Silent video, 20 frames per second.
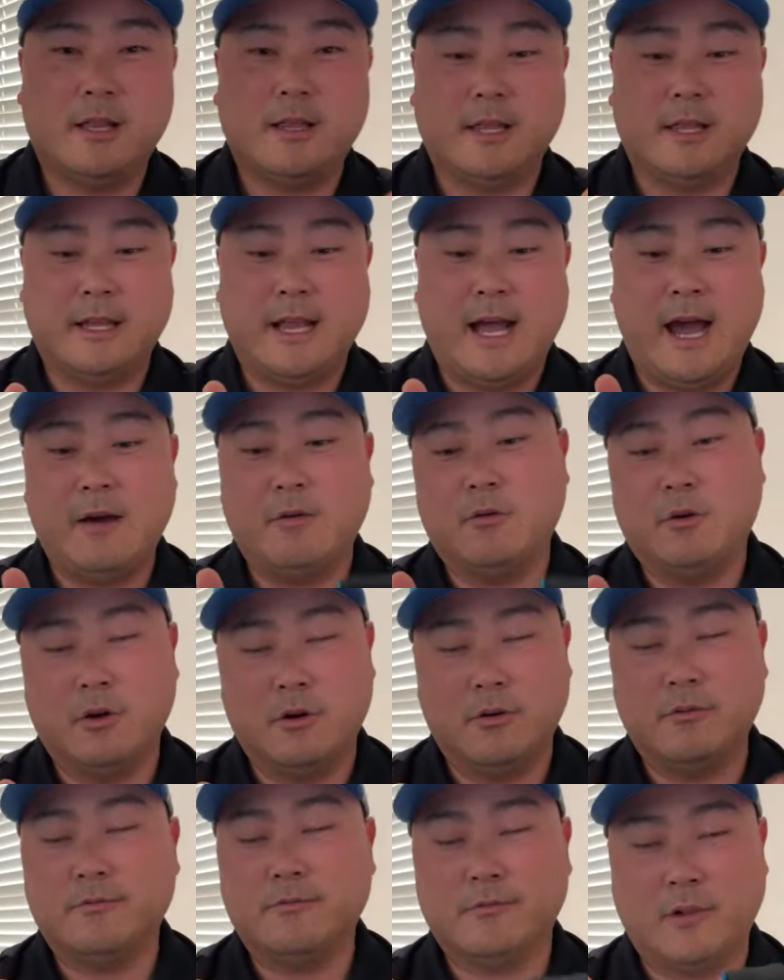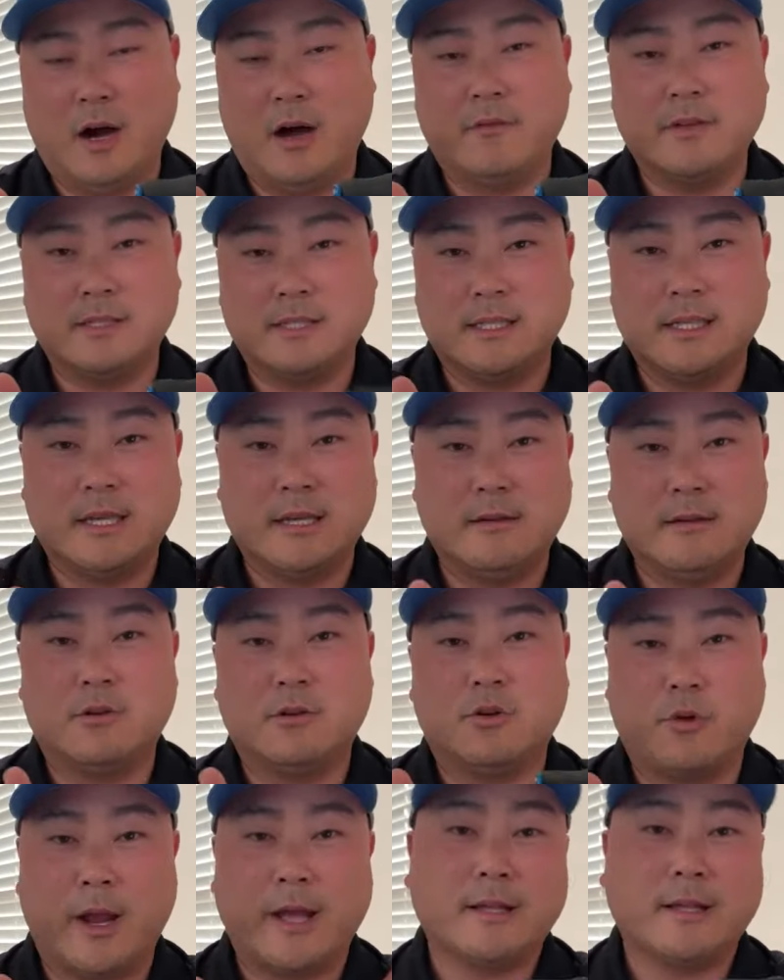then I will obviously
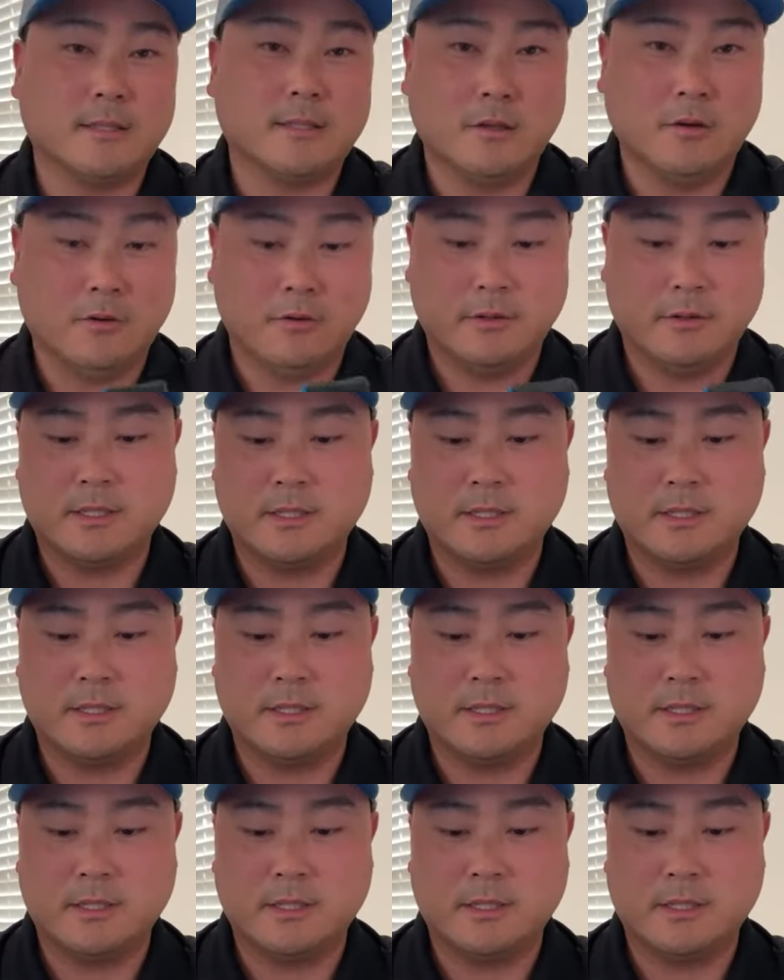crank slower.